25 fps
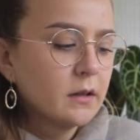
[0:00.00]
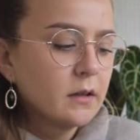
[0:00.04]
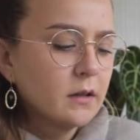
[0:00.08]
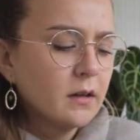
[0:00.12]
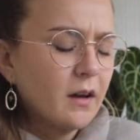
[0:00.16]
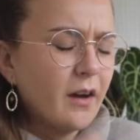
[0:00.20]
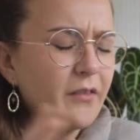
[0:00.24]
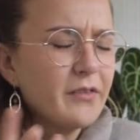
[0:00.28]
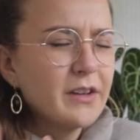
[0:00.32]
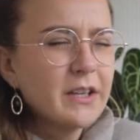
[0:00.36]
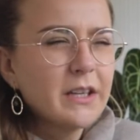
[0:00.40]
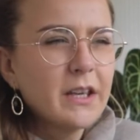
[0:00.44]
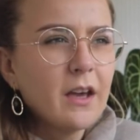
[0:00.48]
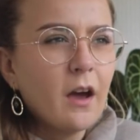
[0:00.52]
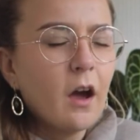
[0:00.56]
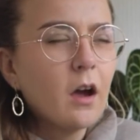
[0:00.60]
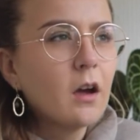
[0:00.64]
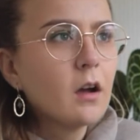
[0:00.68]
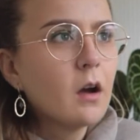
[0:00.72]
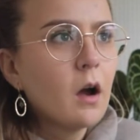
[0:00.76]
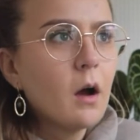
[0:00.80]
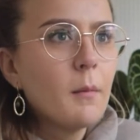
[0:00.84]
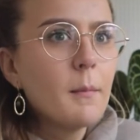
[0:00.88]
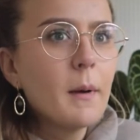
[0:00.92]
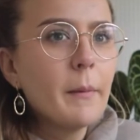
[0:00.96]
I
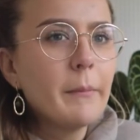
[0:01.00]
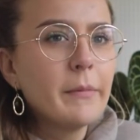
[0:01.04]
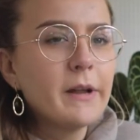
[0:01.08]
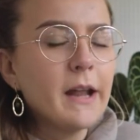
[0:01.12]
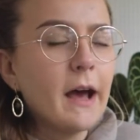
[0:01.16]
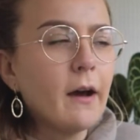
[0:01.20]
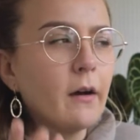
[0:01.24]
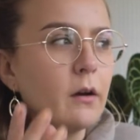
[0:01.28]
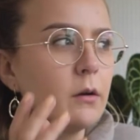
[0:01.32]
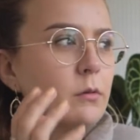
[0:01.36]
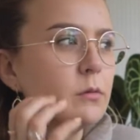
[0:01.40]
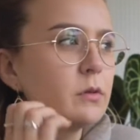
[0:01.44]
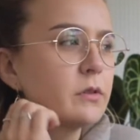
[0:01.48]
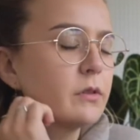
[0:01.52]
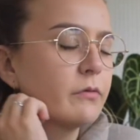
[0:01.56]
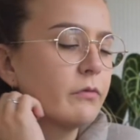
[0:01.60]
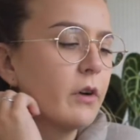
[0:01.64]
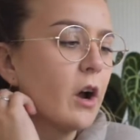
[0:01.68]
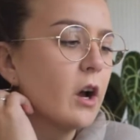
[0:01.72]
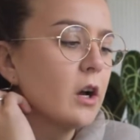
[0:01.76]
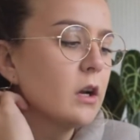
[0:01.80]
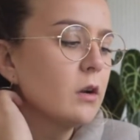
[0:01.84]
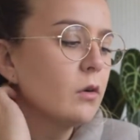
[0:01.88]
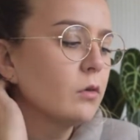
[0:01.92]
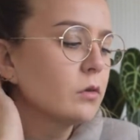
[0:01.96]
can't remember now. It was a
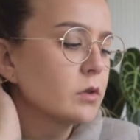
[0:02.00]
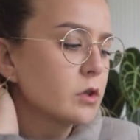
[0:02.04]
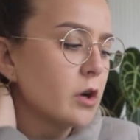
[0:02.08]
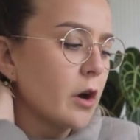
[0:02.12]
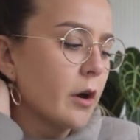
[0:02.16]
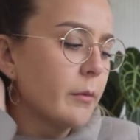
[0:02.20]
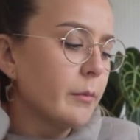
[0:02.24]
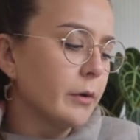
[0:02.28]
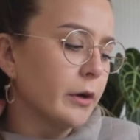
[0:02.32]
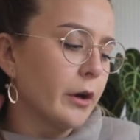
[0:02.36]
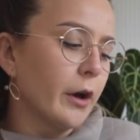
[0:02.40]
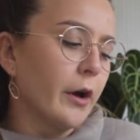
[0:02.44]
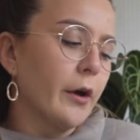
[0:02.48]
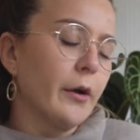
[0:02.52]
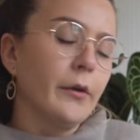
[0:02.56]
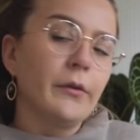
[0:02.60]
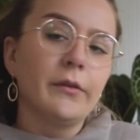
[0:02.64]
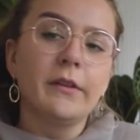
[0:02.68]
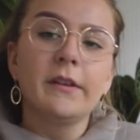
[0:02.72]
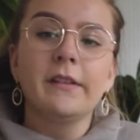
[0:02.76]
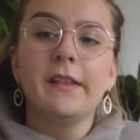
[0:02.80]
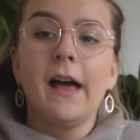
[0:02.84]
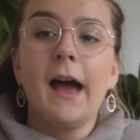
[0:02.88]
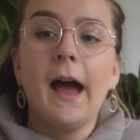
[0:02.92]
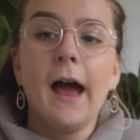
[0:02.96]
very long time ago
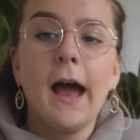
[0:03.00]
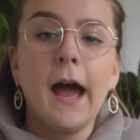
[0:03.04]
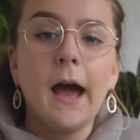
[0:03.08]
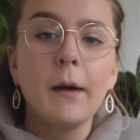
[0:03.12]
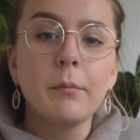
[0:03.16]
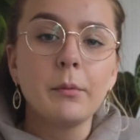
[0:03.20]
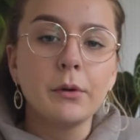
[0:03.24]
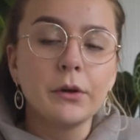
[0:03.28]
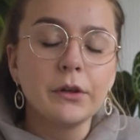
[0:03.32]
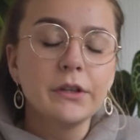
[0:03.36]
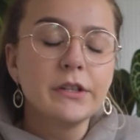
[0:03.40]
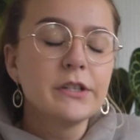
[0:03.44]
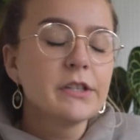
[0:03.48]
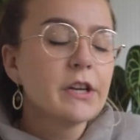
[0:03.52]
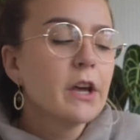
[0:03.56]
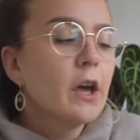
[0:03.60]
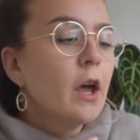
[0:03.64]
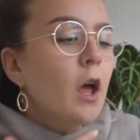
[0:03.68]
that happened.